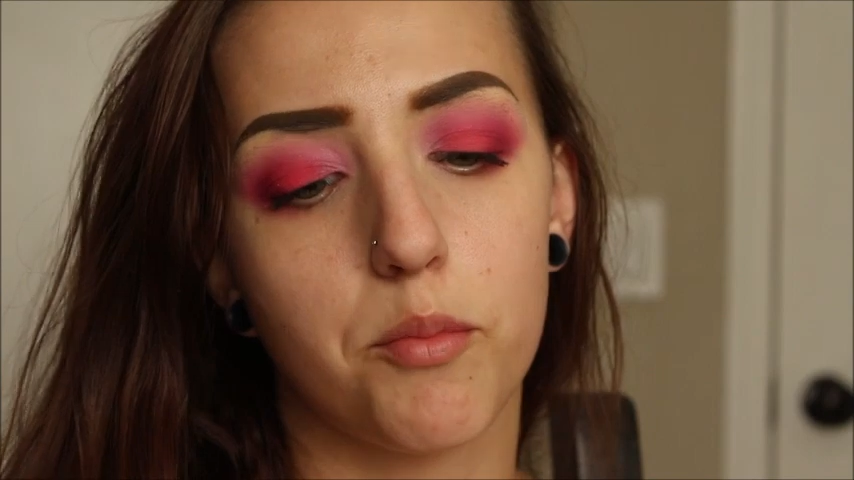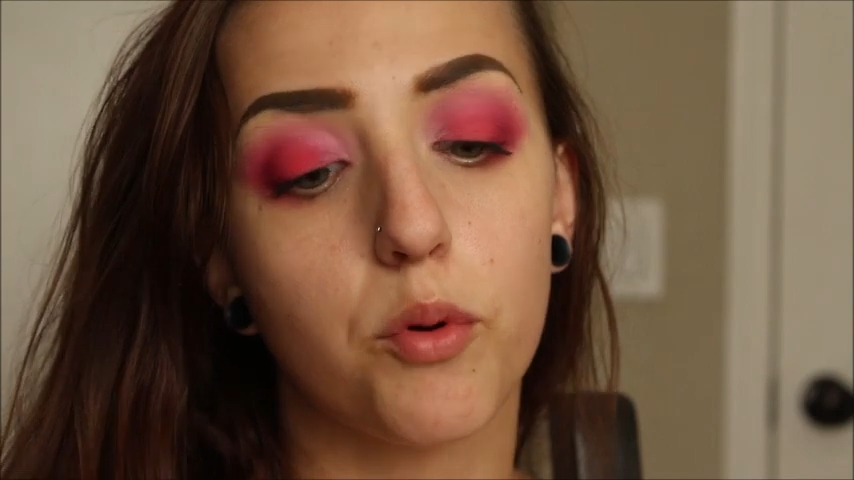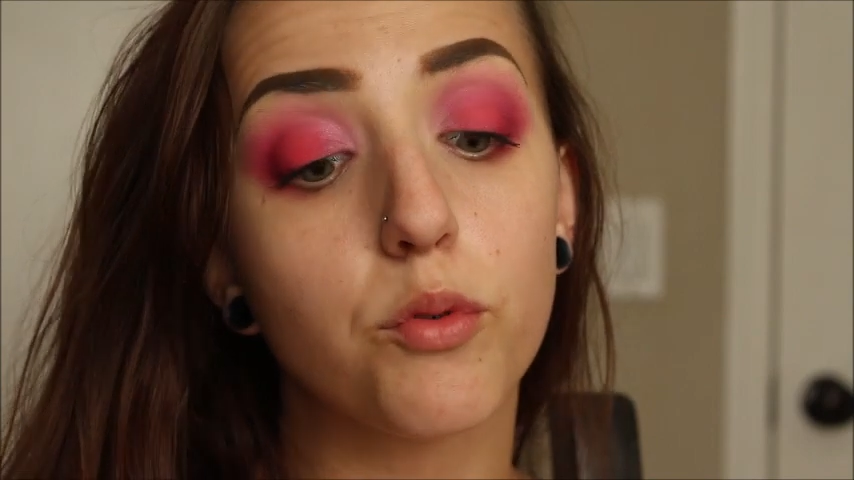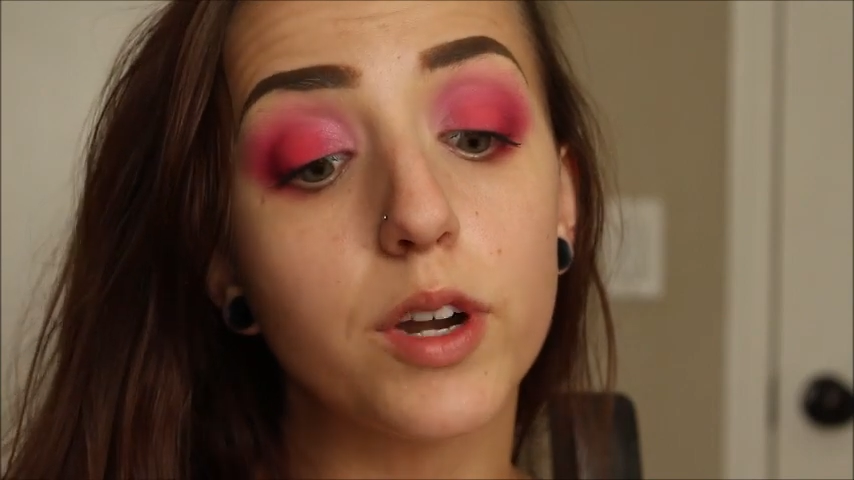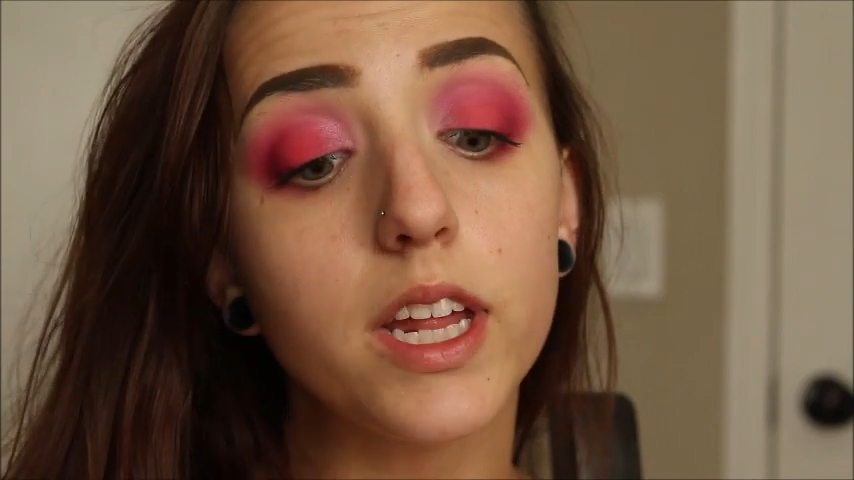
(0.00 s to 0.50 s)

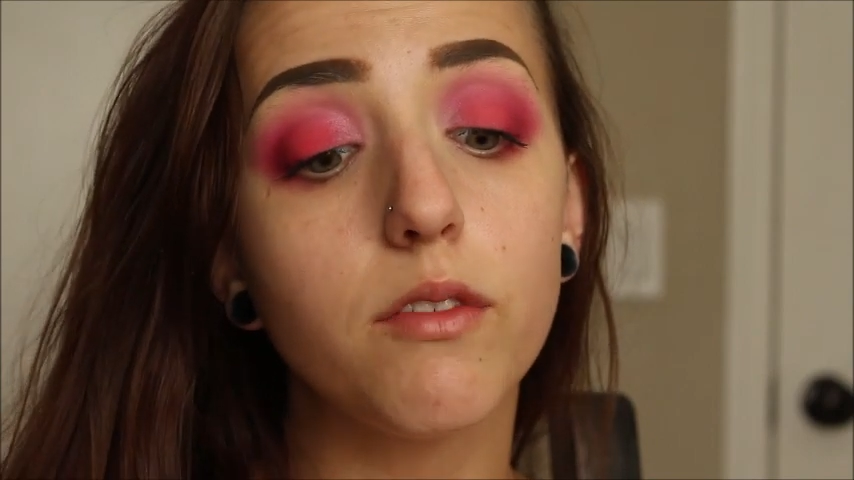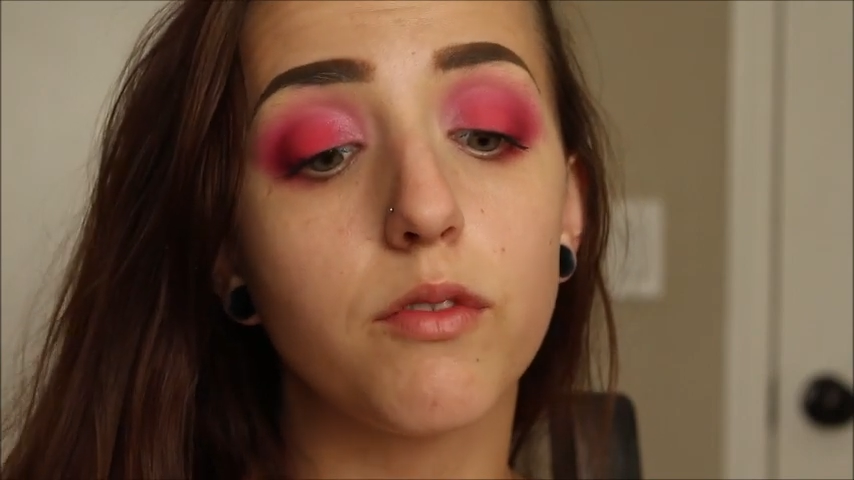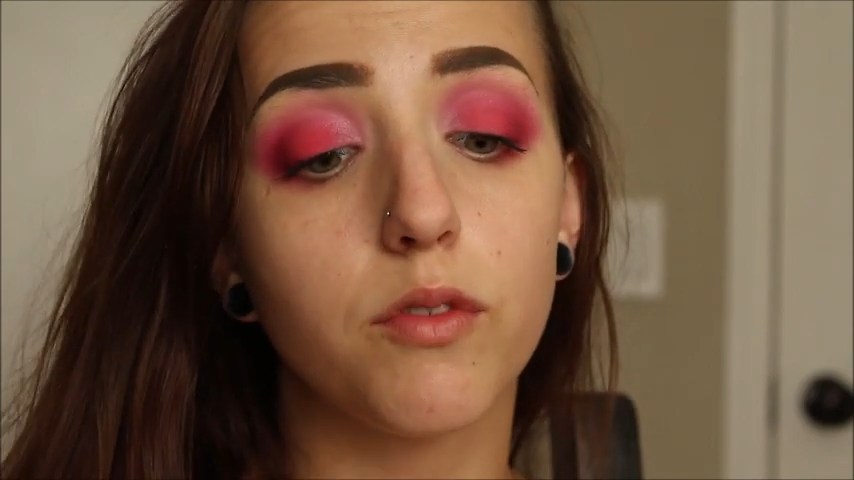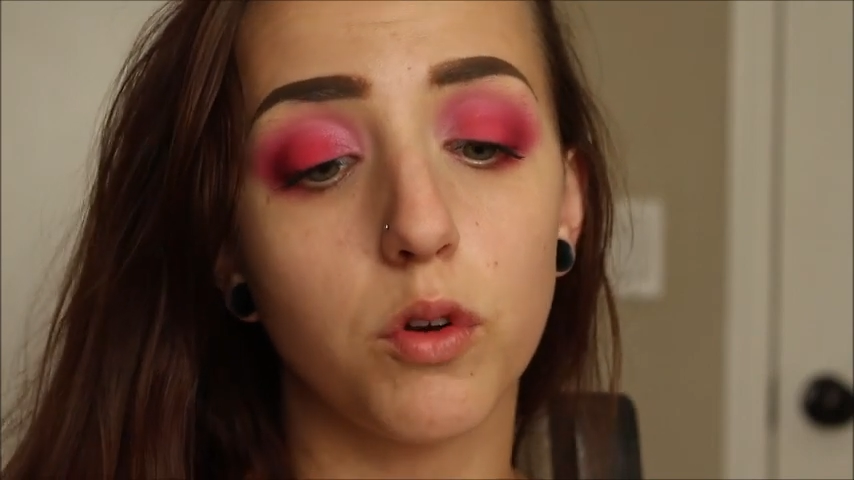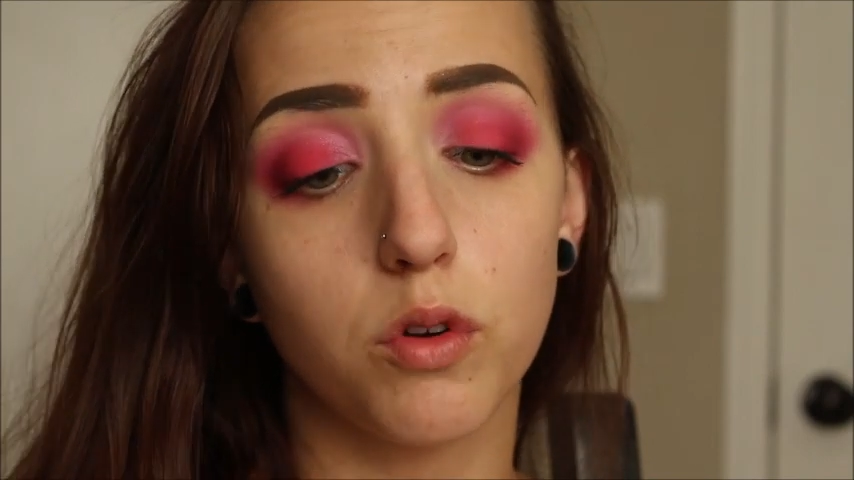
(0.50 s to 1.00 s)
Pretty
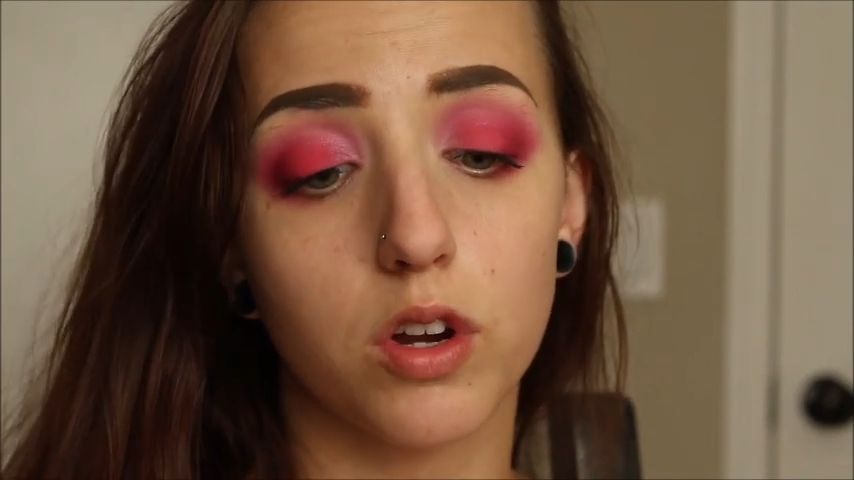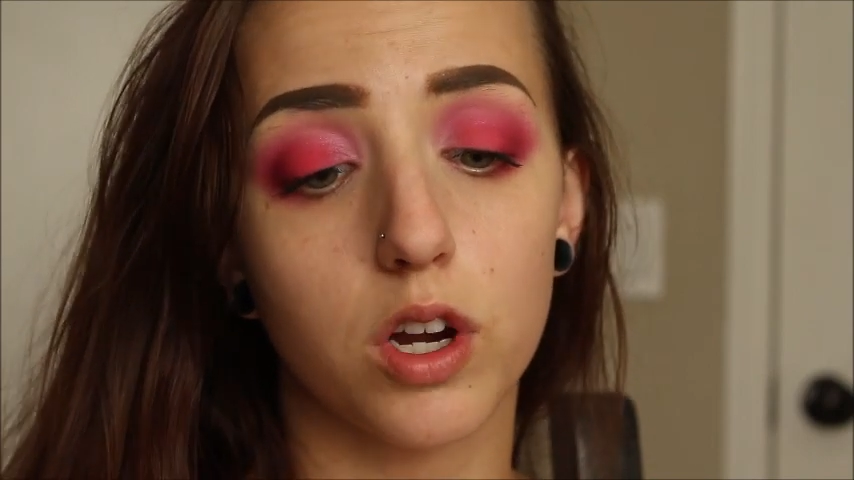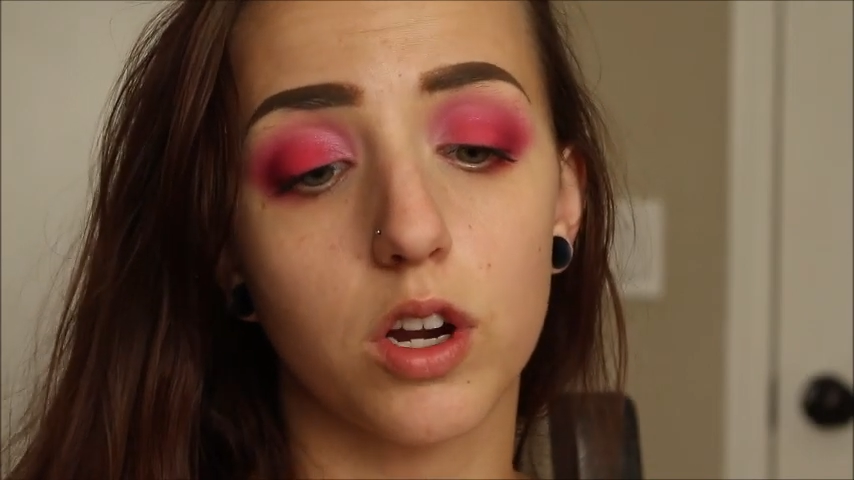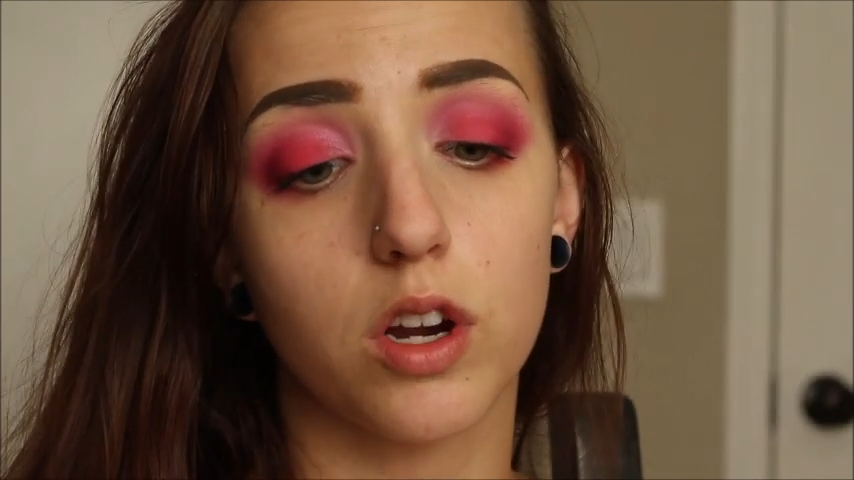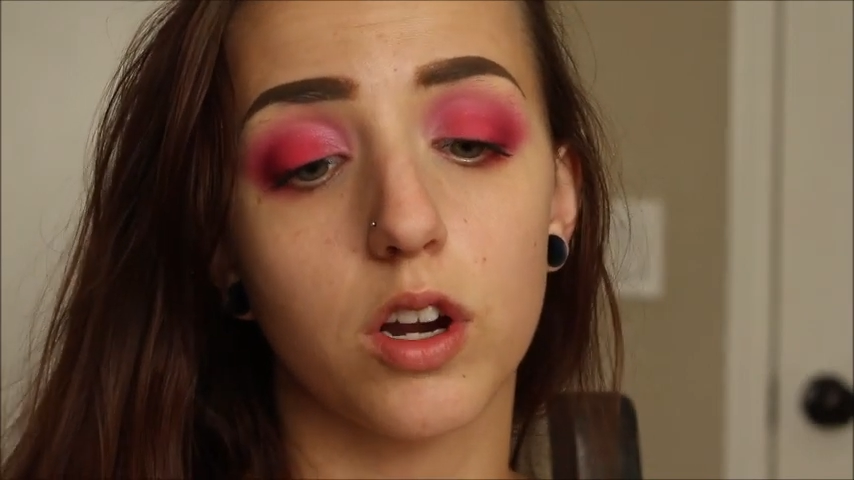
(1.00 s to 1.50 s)

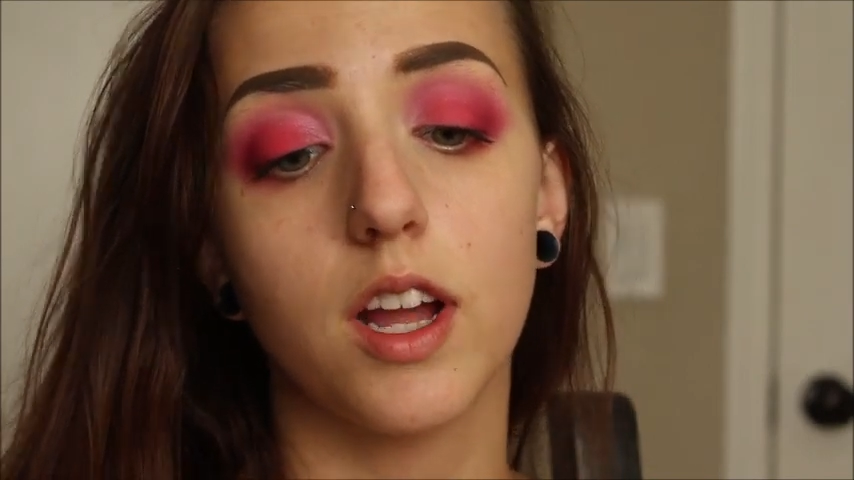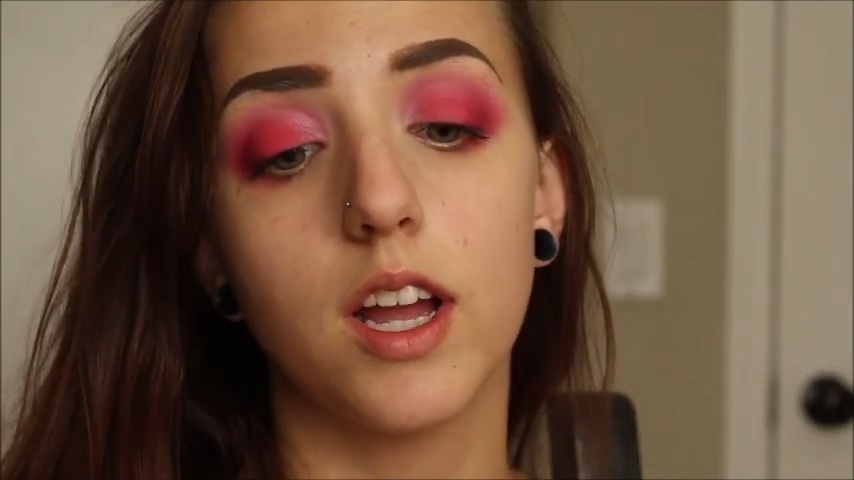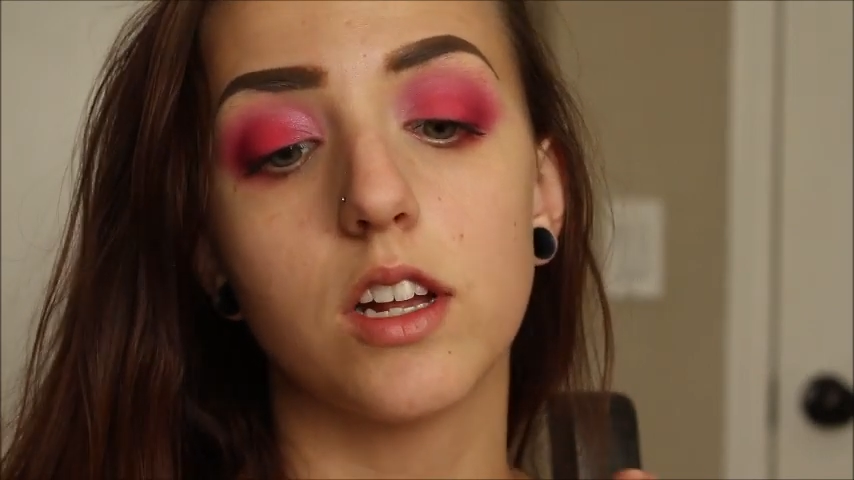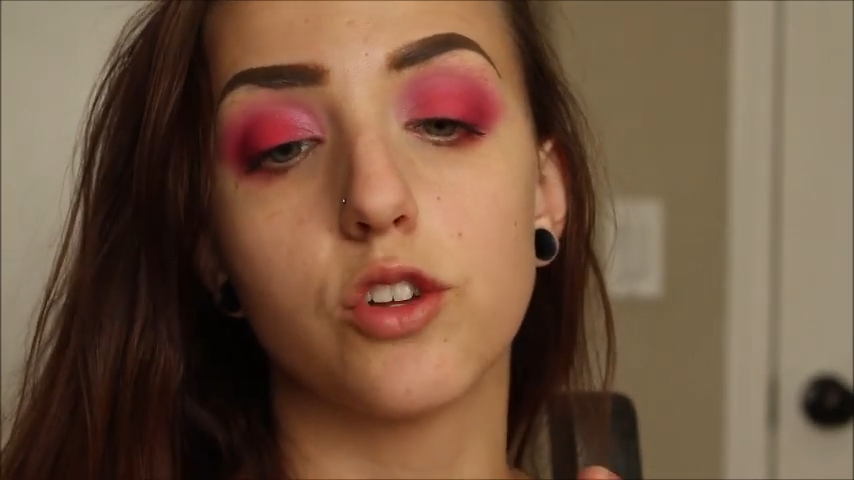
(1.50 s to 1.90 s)
Vulgar